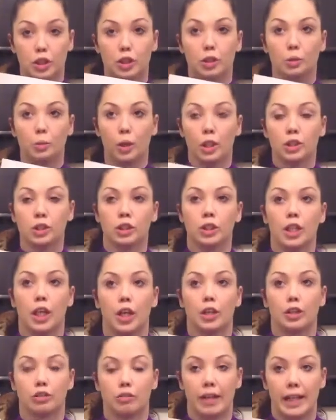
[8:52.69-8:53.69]
The ones that
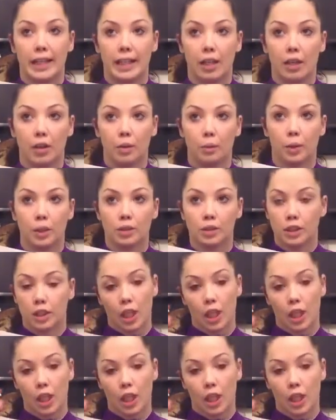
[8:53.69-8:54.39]
are great are the ones